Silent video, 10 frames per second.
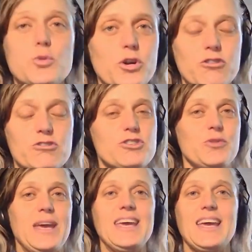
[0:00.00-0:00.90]
what you're
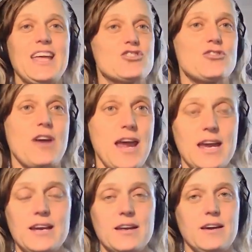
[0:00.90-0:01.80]
doing and
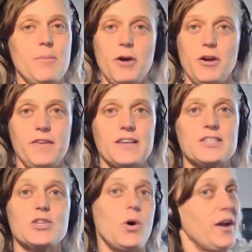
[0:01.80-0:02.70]
train a perfect
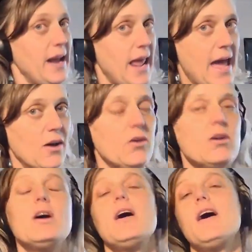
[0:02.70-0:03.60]
squat now.